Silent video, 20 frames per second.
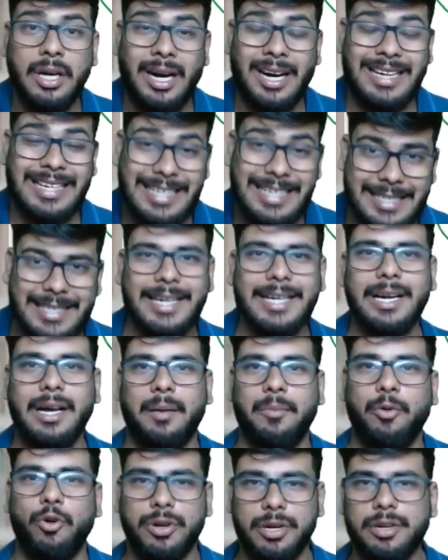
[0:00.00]
decide
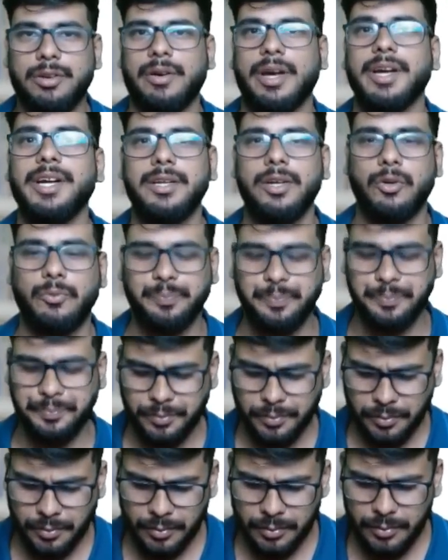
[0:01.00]
about it right now.
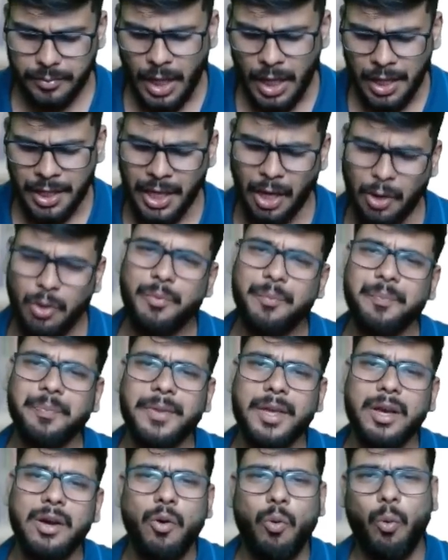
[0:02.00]
Now,
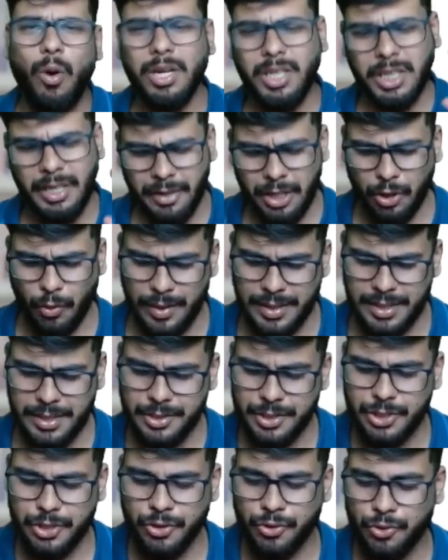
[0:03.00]
whatever
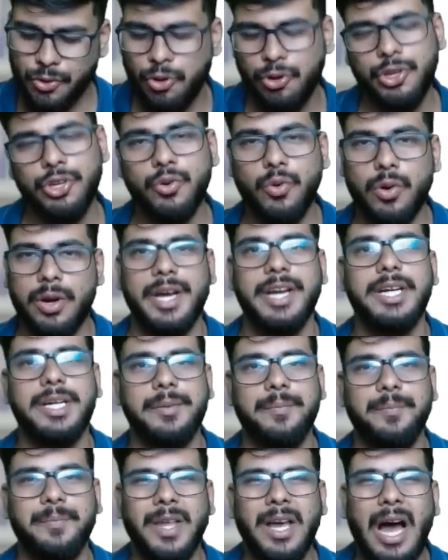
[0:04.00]
questions you know, you write.
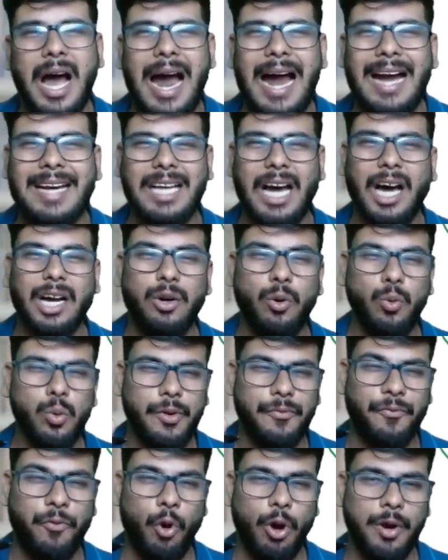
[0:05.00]
At around
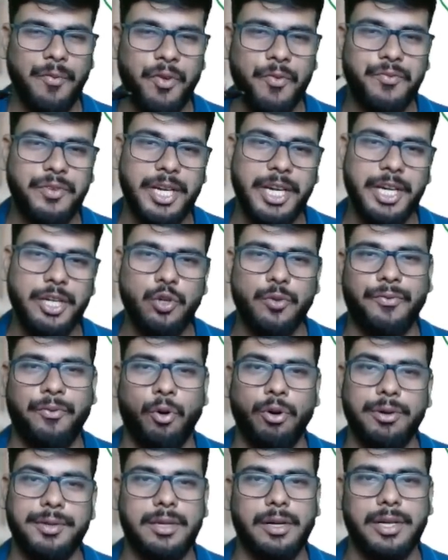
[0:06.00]
4:15 to
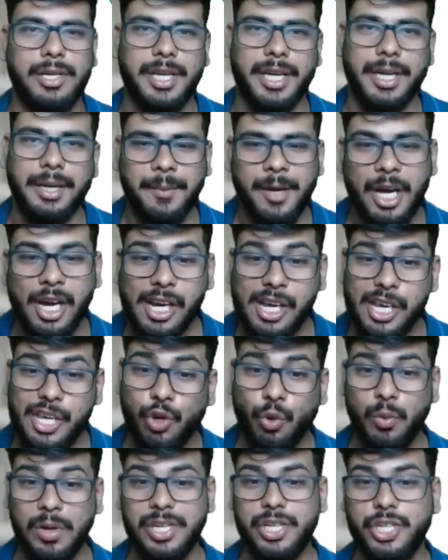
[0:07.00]
4:30, you
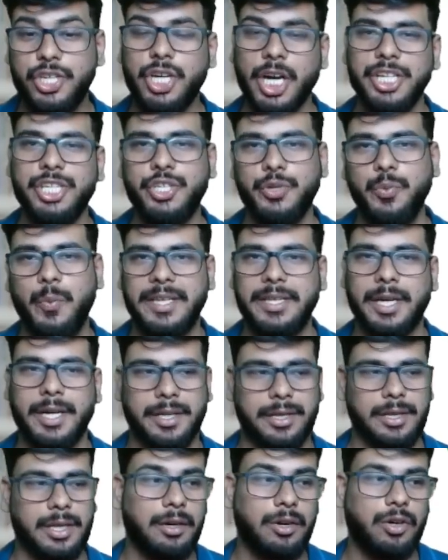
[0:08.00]
will judge whether
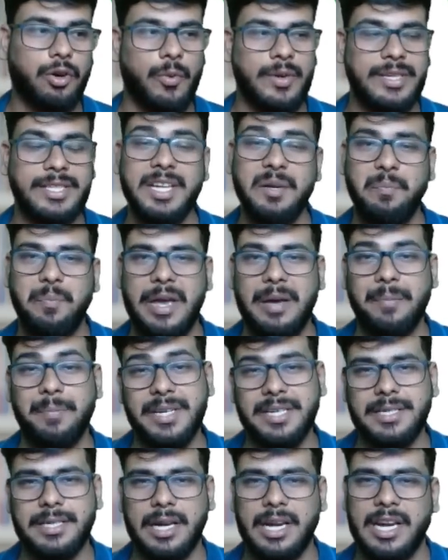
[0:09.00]
the question paper
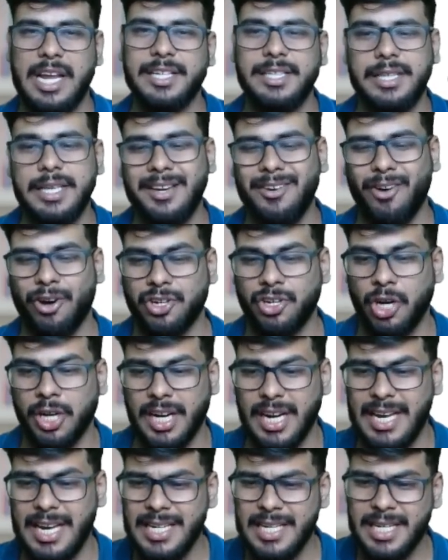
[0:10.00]
is lengthy or
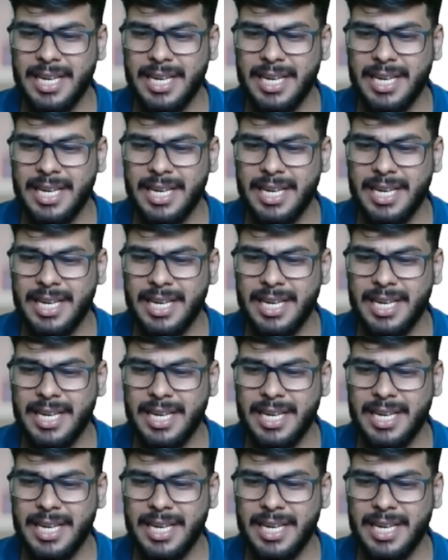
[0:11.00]
not. In